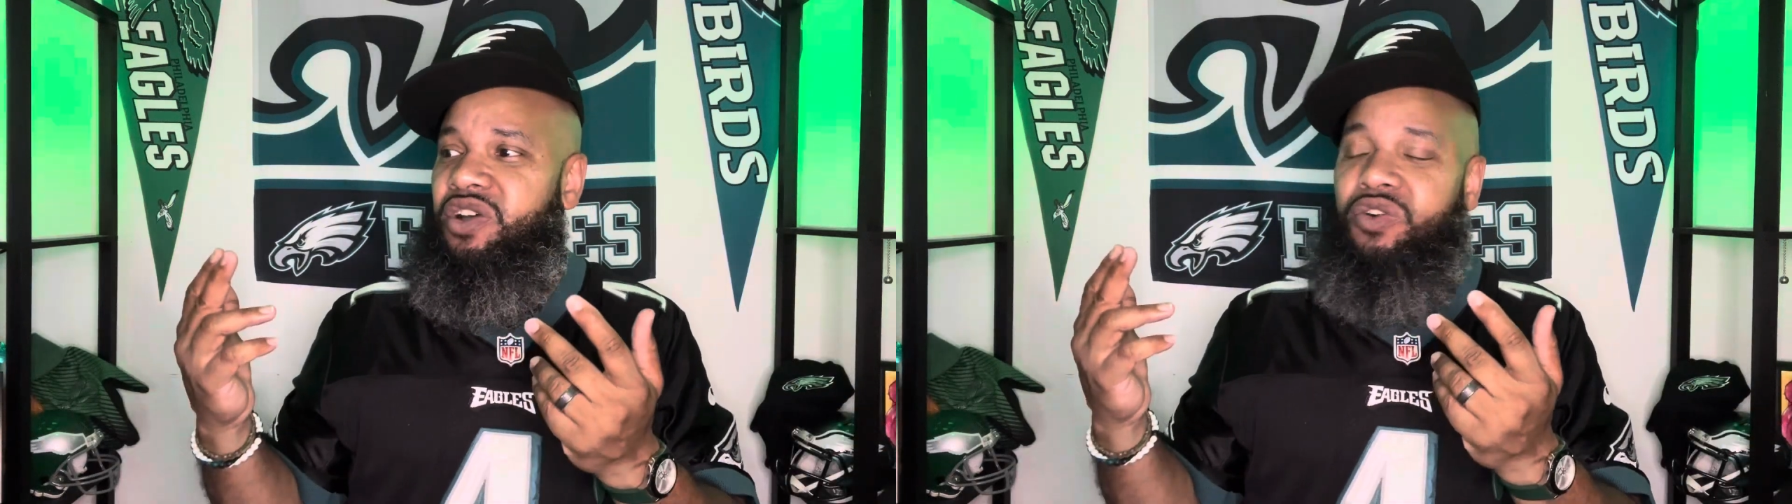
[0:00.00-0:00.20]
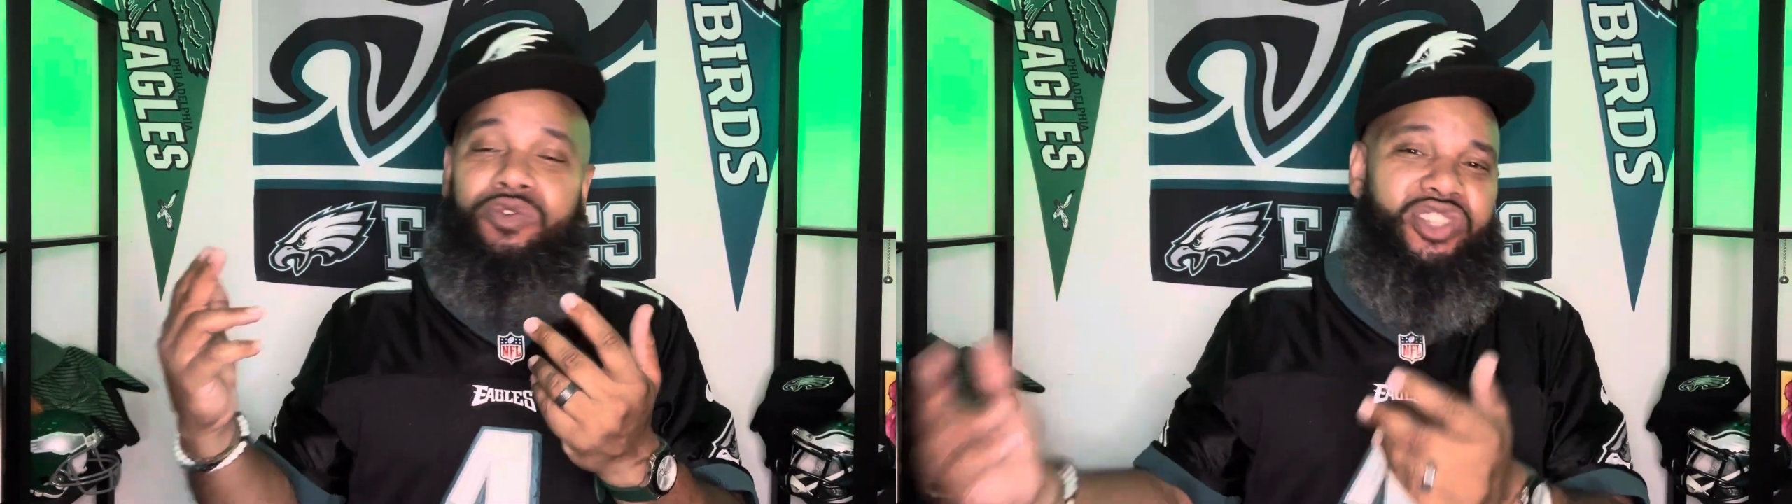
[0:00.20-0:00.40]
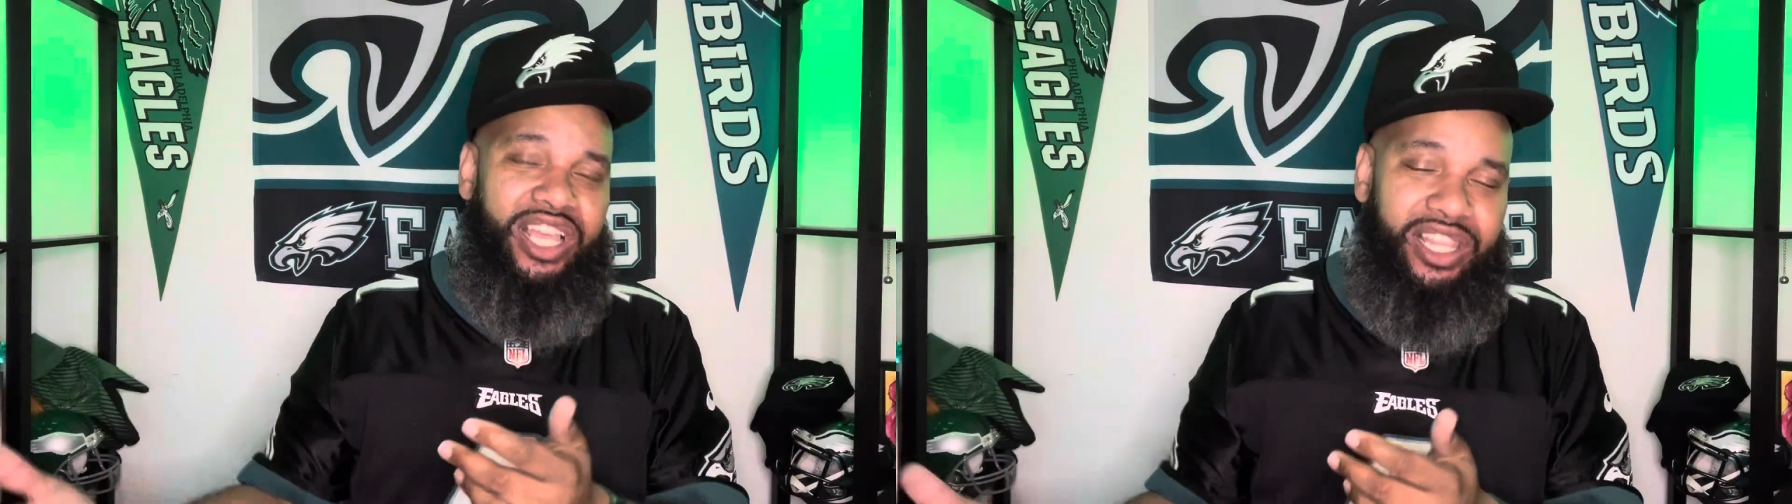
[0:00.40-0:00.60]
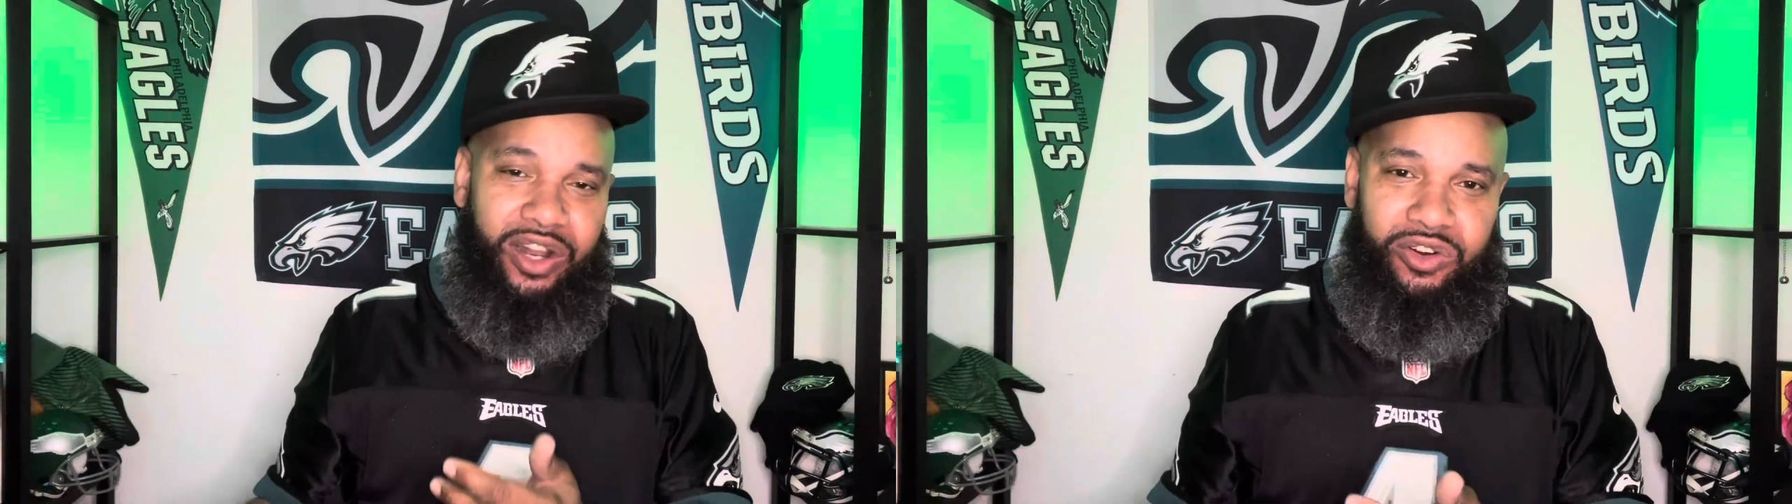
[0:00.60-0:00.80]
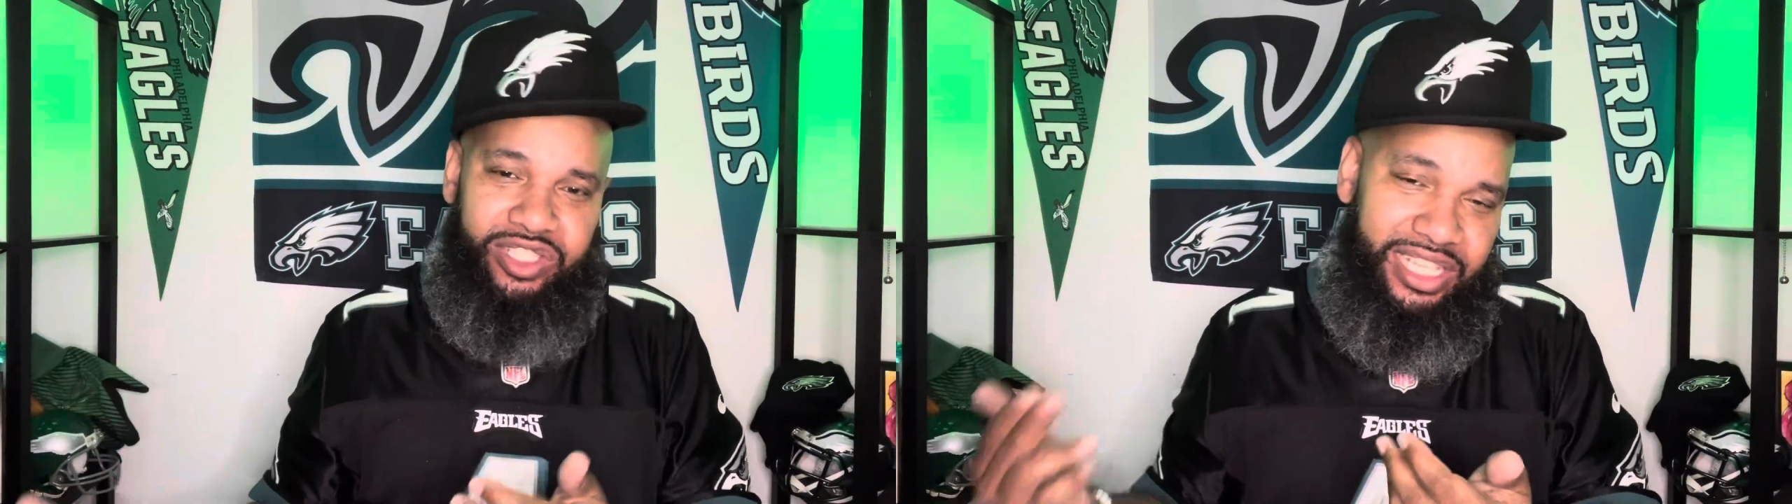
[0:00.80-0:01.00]
who Jalen
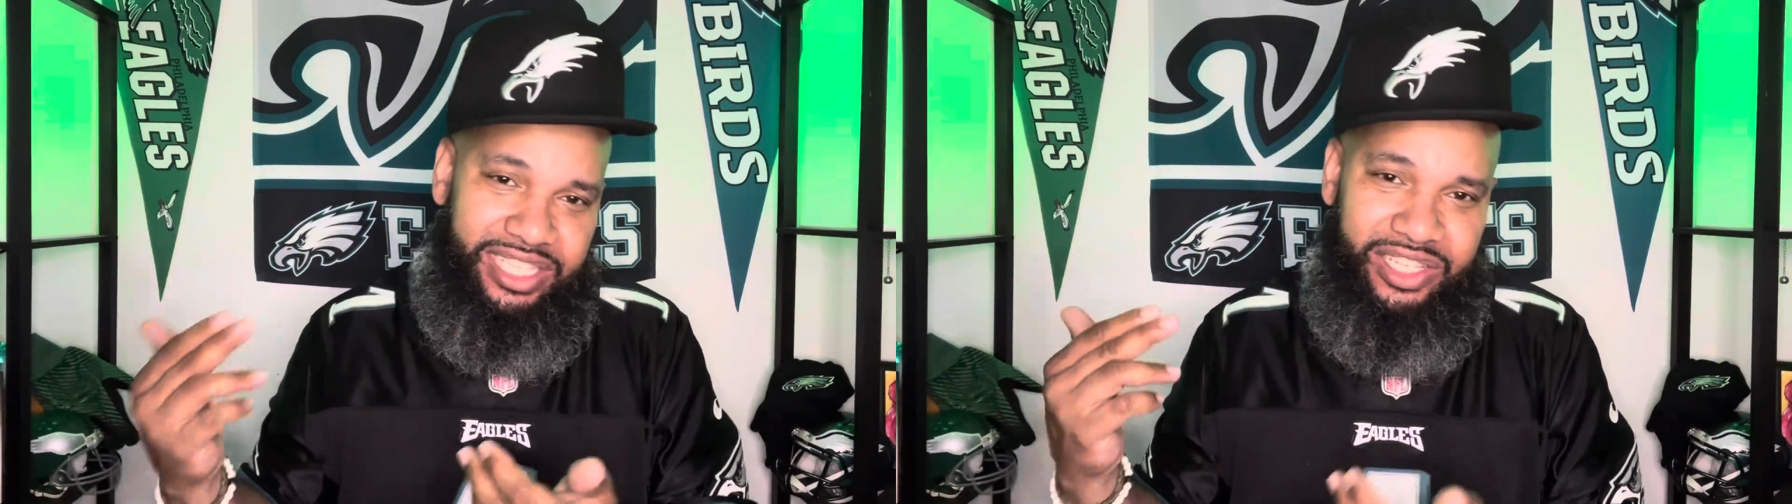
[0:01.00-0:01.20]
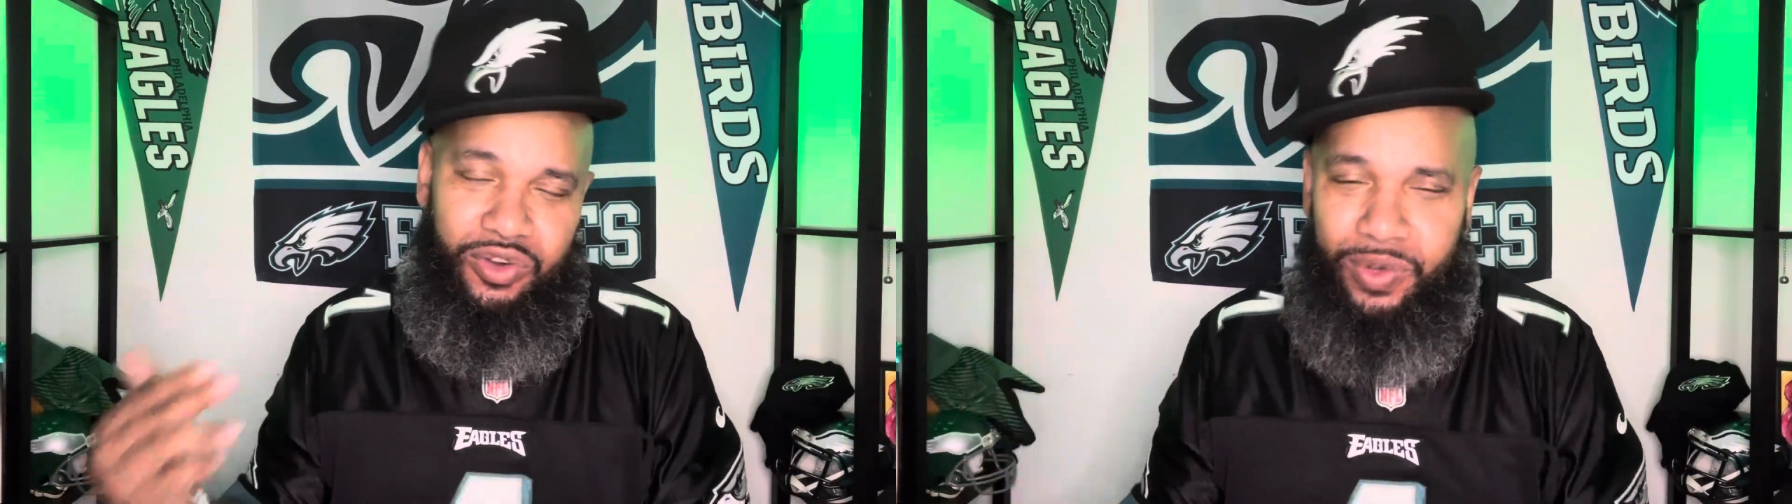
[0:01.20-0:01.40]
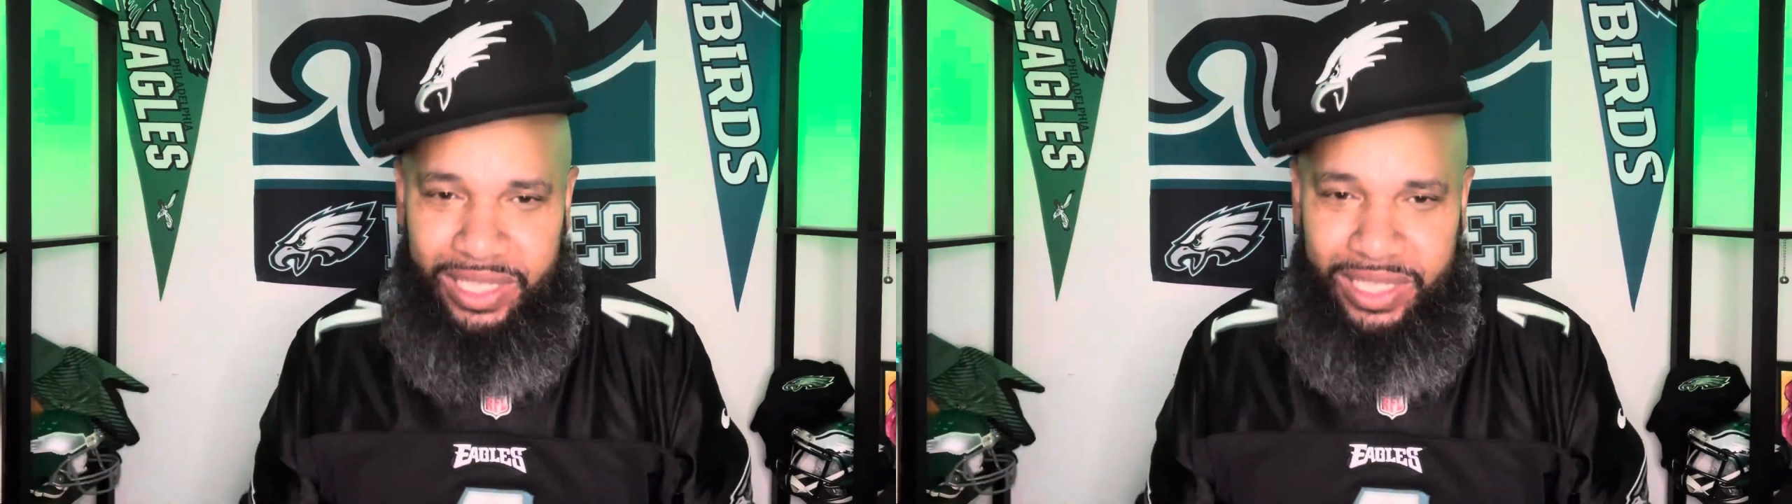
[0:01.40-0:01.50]
Hurts is and who